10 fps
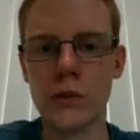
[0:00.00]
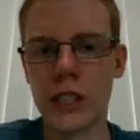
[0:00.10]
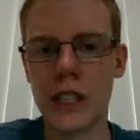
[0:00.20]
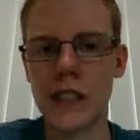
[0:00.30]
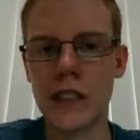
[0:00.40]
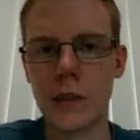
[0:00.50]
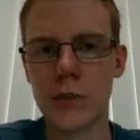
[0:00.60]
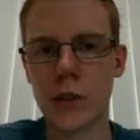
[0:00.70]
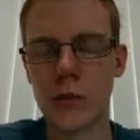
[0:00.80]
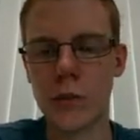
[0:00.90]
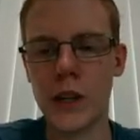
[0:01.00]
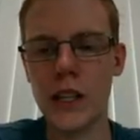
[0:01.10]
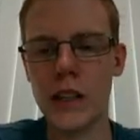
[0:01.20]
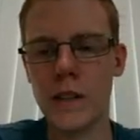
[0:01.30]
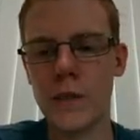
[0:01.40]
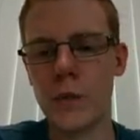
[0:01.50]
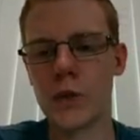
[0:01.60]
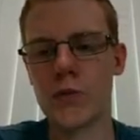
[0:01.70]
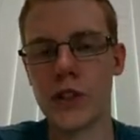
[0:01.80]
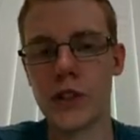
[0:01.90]
T subscript B, which
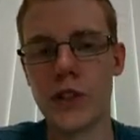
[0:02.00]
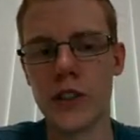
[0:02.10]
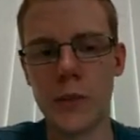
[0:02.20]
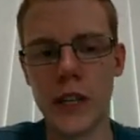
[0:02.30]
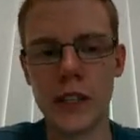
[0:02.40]
produces a B.